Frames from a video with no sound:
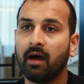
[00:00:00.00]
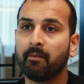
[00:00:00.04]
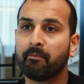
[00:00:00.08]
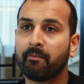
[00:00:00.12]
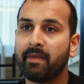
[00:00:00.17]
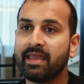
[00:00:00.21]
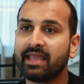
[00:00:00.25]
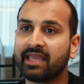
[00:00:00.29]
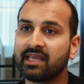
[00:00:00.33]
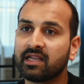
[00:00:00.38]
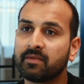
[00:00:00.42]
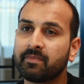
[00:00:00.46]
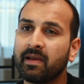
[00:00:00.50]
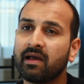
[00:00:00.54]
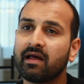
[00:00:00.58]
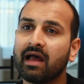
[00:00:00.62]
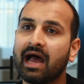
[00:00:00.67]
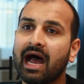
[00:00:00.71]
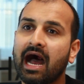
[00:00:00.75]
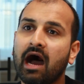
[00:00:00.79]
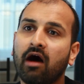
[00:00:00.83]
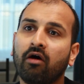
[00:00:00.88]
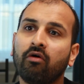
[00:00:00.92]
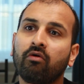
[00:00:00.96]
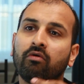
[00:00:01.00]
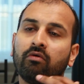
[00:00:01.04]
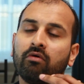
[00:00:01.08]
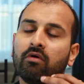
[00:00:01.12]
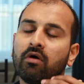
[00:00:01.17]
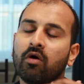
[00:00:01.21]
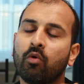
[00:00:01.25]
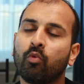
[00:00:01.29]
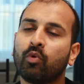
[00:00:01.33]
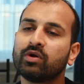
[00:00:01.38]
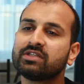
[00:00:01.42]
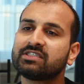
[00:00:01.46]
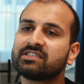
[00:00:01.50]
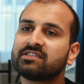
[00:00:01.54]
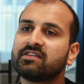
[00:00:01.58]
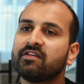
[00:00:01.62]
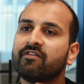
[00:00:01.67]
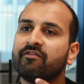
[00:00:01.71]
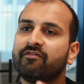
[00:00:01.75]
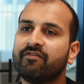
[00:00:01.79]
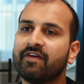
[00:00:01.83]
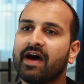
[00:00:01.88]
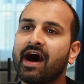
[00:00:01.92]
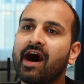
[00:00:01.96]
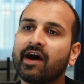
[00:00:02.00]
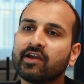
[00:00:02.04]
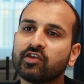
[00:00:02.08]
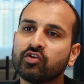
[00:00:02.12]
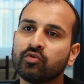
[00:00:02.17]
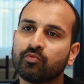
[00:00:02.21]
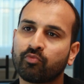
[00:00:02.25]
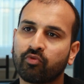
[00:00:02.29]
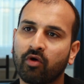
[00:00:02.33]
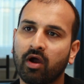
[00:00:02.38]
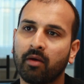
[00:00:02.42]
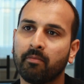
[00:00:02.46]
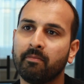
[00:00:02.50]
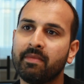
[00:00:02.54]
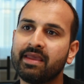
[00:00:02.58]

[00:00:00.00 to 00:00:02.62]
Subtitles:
Make it about what's the value prop.